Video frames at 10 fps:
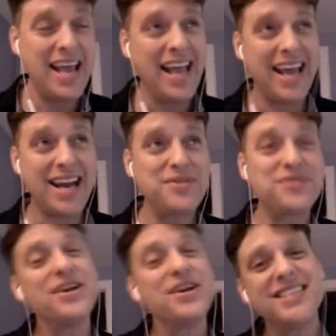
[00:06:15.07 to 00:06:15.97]
and i was
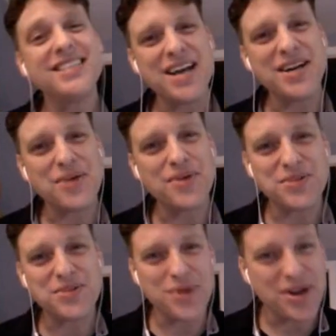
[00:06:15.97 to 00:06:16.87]
very excited i wanted
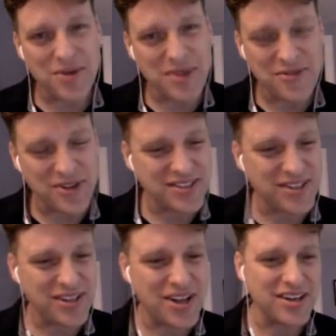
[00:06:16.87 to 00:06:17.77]
to bring all my friends
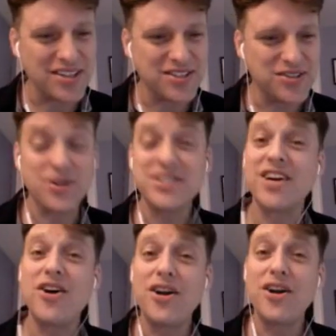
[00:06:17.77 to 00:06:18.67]
along and so of course i
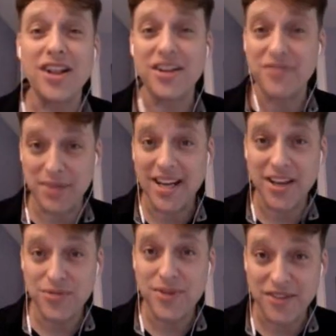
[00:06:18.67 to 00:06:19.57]
called all of them at like
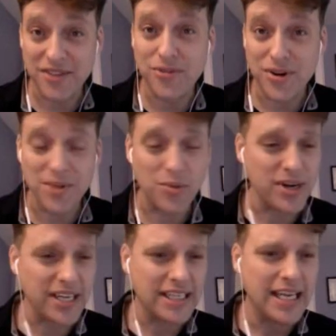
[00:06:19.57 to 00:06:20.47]
three and four in the
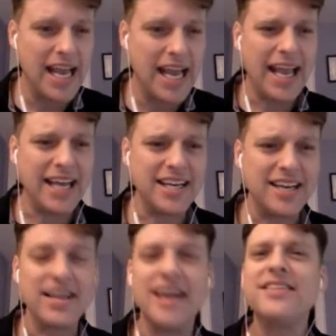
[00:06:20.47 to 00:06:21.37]
morning and uh,
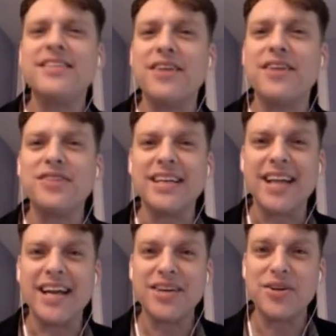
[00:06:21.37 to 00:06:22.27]
that definitely
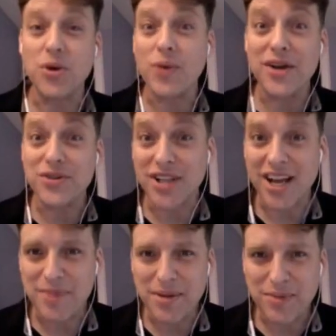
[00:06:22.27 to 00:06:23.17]
like you know, roused a lot
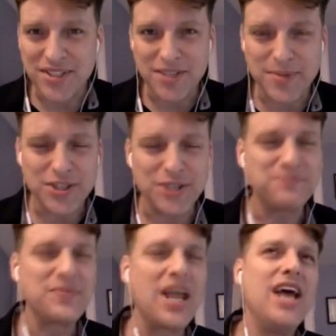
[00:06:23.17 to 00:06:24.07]
of people's suspicion
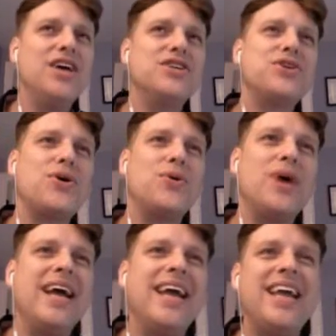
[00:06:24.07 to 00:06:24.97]
so
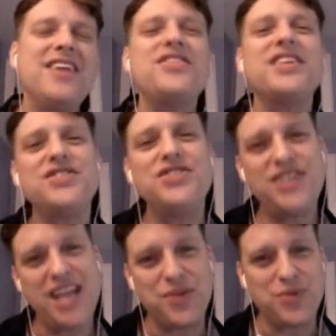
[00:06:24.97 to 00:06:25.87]
in this
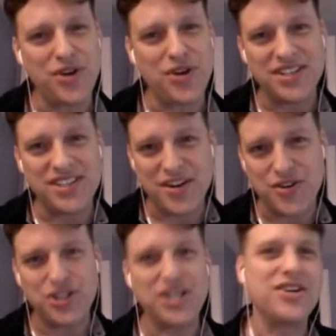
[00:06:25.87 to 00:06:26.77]
state with all this
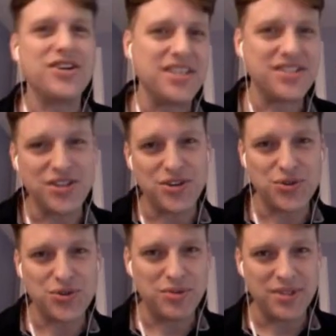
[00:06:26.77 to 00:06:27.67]
energy and all these
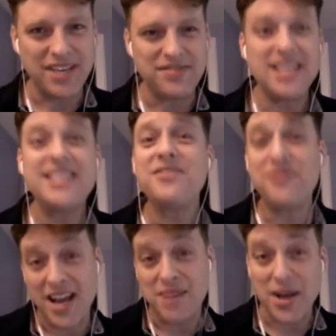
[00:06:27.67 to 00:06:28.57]
unusual beliefs i did
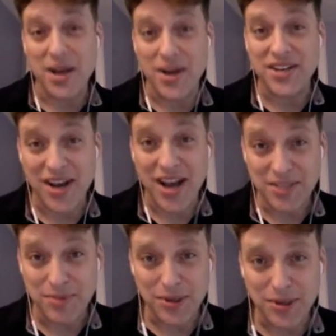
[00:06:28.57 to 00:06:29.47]
find my way to the
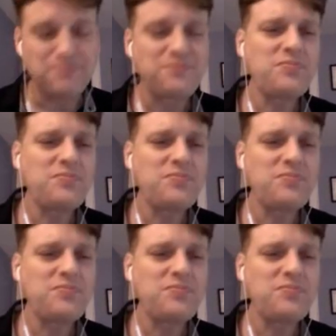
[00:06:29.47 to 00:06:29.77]
hospital